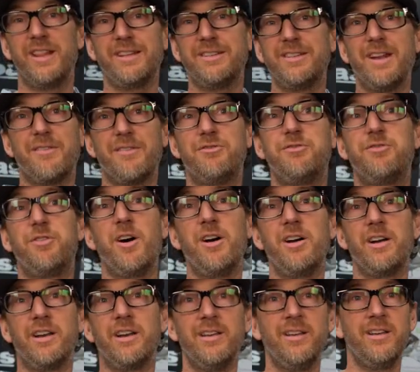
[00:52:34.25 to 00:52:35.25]
That's not
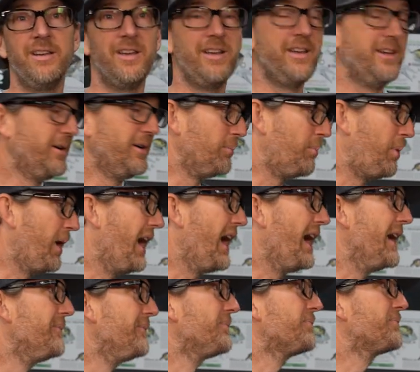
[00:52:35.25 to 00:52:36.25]
fun,
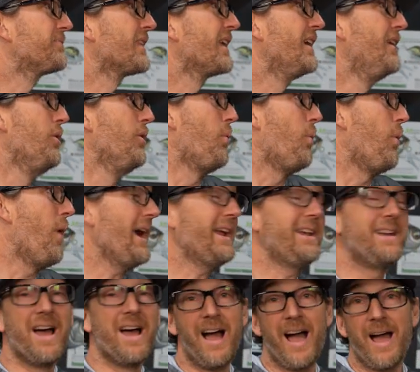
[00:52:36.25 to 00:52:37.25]
but why
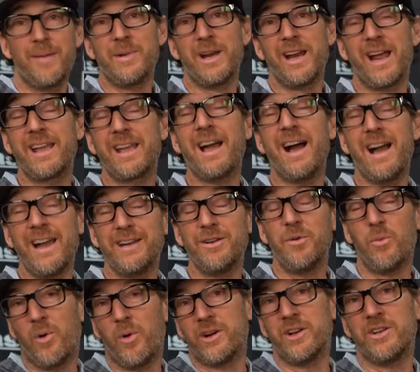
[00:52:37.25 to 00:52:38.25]
not? I mean, I kind
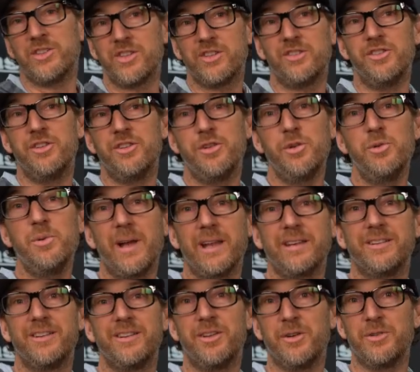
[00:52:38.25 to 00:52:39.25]
of want to just do
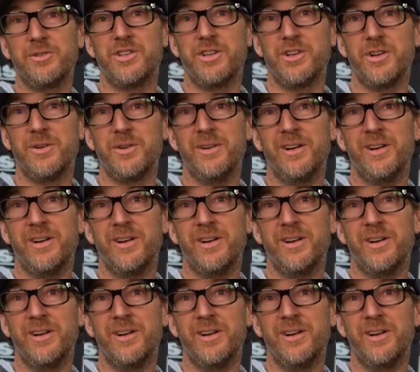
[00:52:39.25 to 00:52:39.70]
it, don't Real you? Real